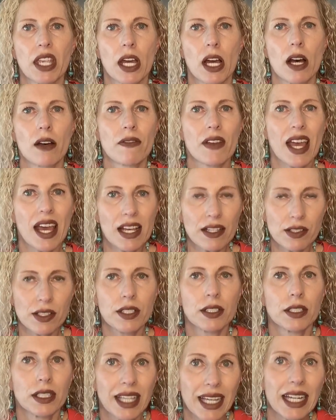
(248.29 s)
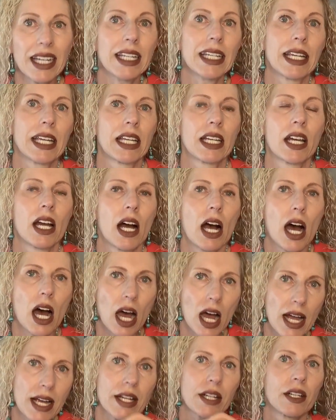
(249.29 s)
of escalating
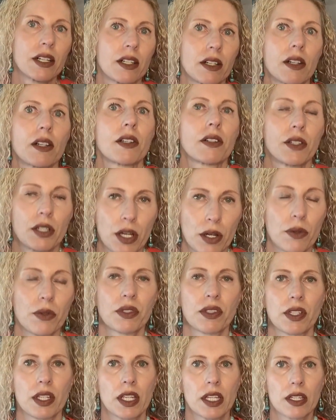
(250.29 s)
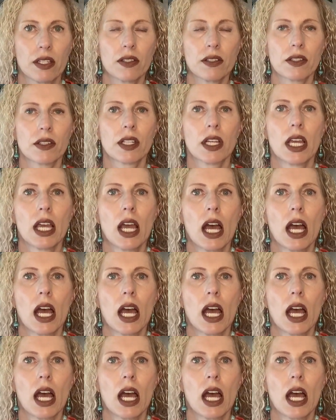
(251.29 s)
higher doses